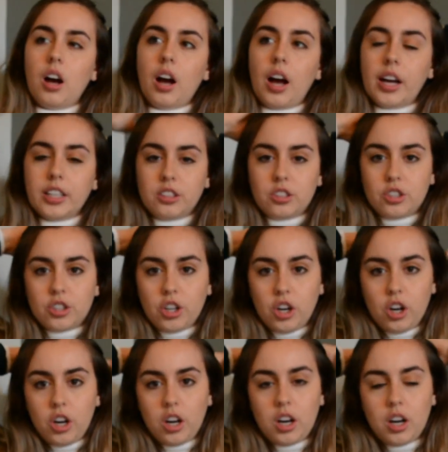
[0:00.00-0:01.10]
I
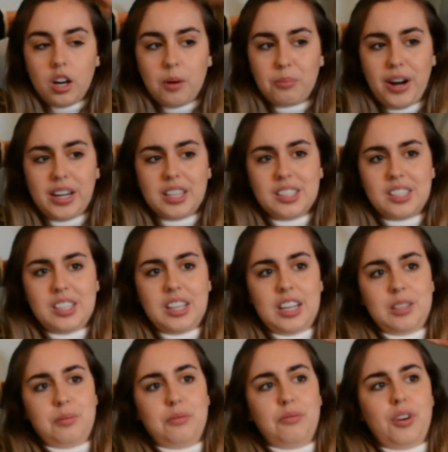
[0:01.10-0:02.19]
took a pregnancy
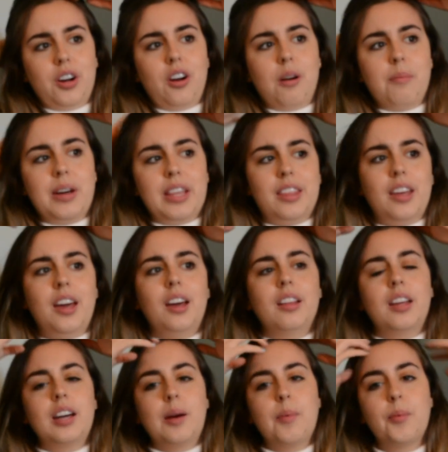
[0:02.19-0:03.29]
test before I bought my thing.
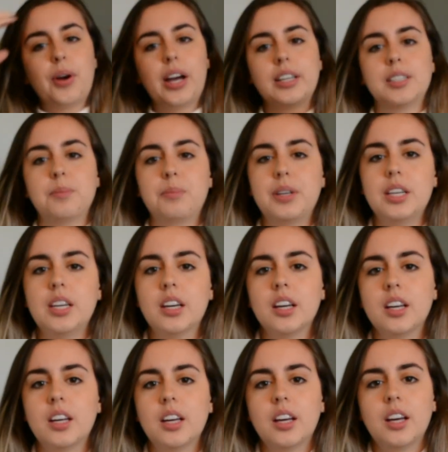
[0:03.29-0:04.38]
Like I remember I had to pee
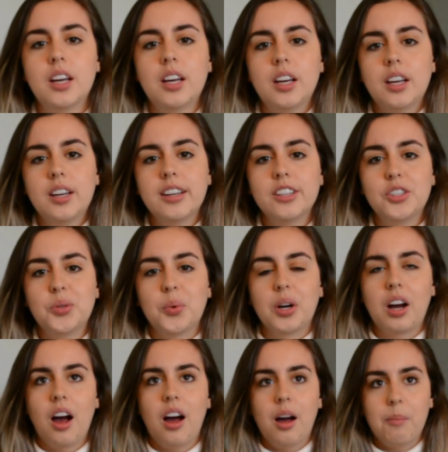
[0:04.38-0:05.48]
into a
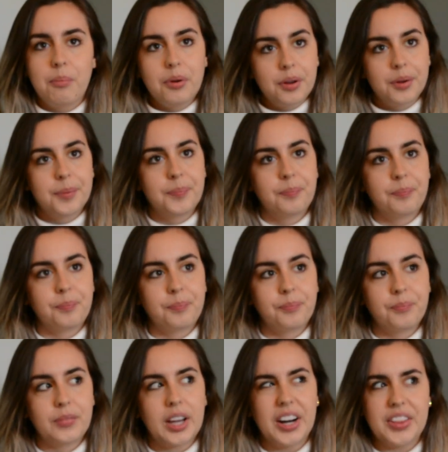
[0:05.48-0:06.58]
cup,
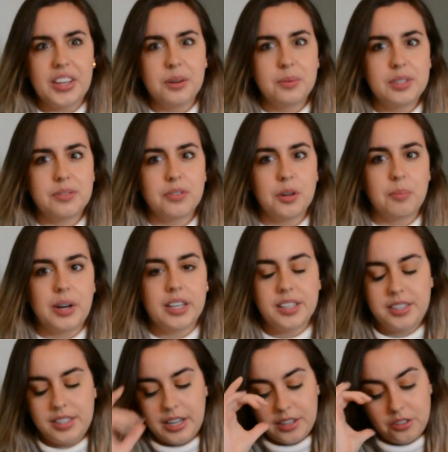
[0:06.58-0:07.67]
and I think it was for a
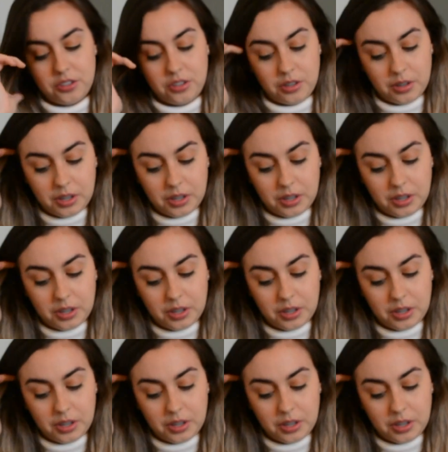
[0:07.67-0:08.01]
pregnancy test.